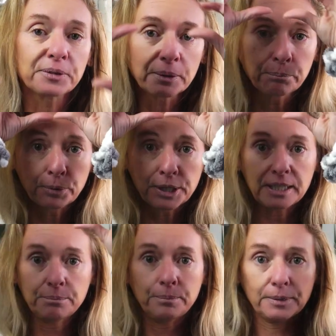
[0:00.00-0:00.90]
The
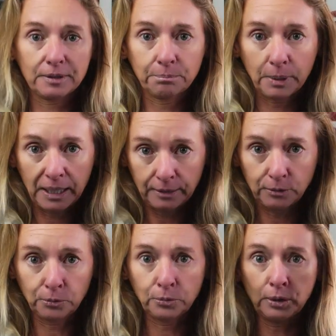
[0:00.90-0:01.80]
brim is
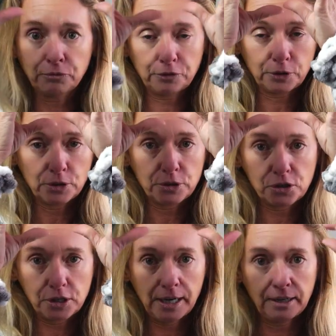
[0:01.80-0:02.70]
made with
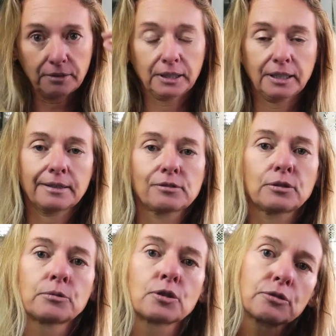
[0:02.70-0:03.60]
crochet, okay? So
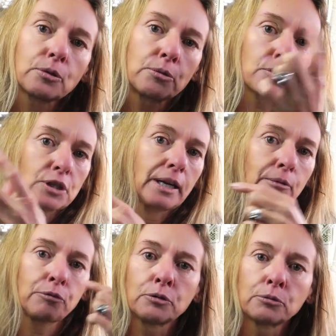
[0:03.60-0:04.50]
you just crochet a
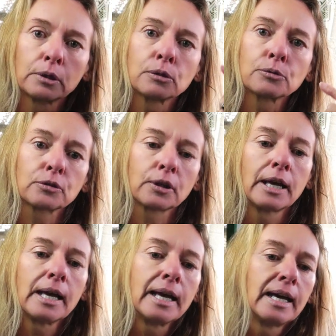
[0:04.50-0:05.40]
few rows
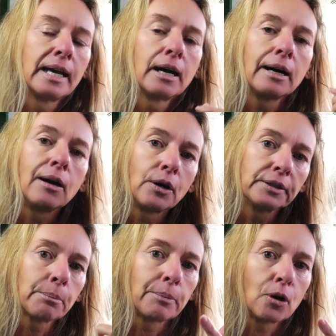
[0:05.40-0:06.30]
on
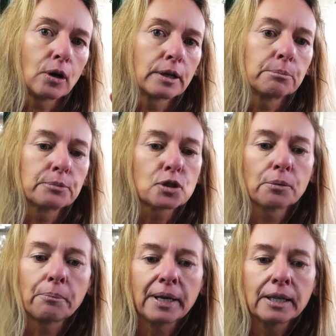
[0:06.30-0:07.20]
the bottom to
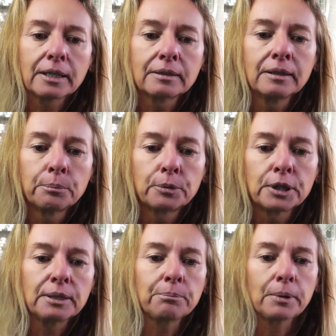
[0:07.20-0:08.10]
make the
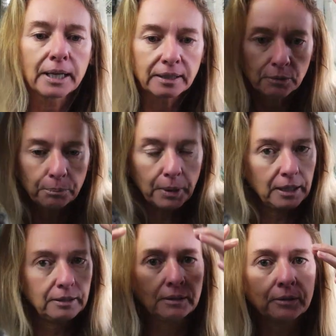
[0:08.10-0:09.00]
brim, and you
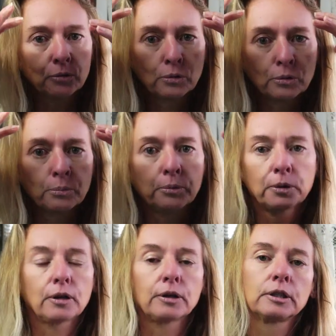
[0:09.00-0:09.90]
make the tube
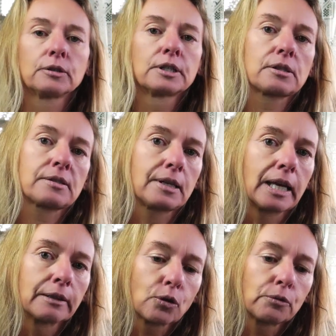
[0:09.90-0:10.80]
on your
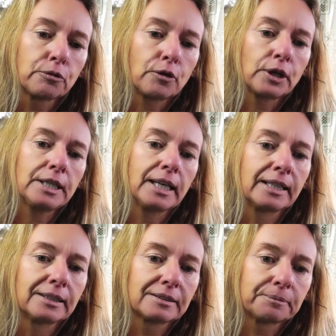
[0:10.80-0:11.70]
Sentro
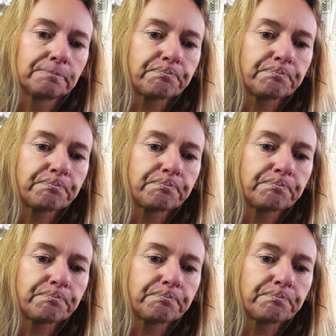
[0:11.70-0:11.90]
48.